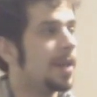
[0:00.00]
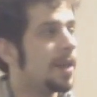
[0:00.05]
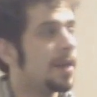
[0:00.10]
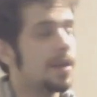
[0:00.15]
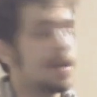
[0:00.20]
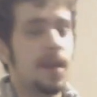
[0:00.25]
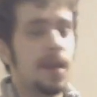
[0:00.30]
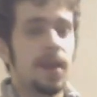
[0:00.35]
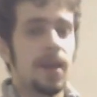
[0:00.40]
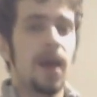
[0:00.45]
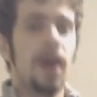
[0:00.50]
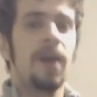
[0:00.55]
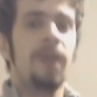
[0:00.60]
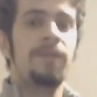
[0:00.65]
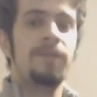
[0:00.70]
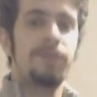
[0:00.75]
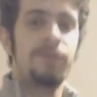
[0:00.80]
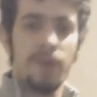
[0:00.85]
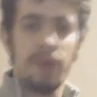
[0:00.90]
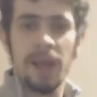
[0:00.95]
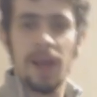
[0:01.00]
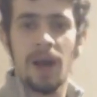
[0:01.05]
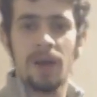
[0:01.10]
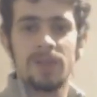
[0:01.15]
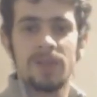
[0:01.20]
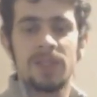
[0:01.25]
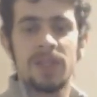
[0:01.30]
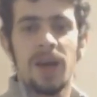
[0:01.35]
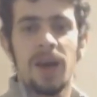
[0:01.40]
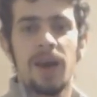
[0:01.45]
then getting freak
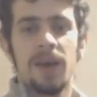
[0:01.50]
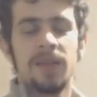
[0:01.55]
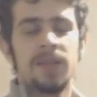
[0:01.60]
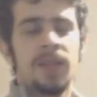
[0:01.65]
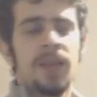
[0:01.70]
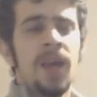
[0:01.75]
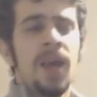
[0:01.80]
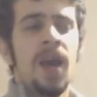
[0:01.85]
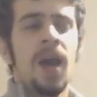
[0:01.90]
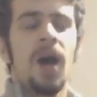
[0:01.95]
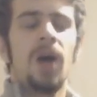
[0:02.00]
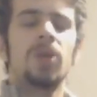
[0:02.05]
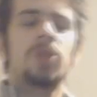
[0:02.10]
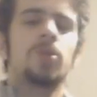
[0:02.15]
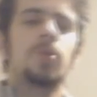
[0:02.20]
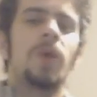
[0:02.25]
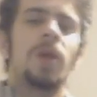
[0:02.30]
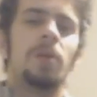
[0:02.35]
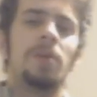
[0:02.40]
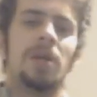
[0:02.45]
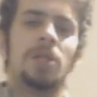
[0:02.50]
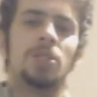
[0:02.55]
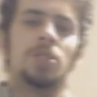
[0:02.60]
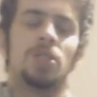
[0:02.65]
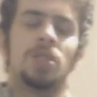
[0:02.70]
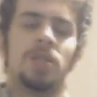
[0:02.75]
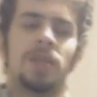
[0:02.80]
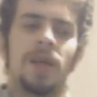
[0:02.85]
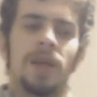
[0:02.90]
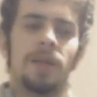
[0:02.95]
outside. I also want to
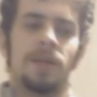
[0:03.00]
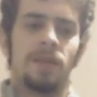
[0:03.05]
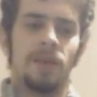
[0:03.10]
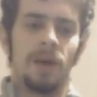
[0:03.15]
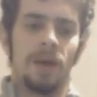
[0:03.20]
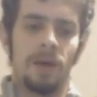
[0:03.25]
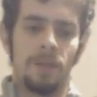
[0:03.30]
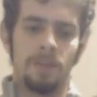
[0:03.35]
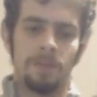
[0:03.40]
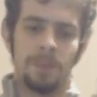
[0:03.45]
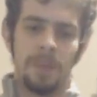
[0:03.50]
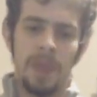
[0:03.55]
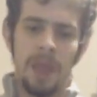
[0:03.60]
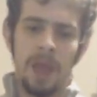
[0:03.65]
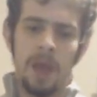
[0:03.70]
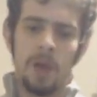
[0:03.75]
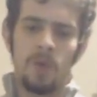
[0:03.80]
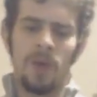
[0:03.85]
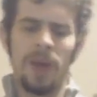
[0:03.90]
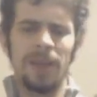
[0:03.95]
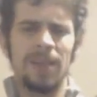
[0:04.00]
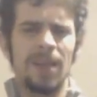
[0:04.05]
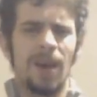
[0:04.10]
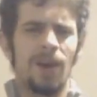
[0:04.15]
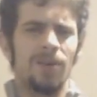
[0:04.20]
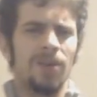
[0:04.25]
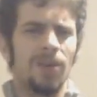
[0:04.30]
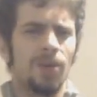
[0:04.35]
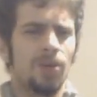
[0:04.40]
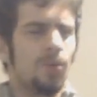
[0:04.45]
mention that right
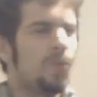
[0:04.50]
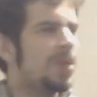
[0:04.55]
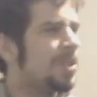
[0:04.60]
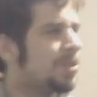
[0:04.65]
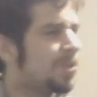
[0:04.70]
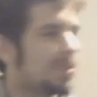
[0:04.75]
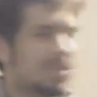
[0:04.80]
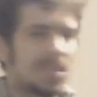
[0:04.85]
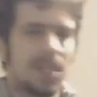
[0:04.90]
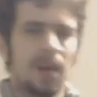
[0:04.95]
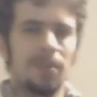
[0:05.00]
now, the winter's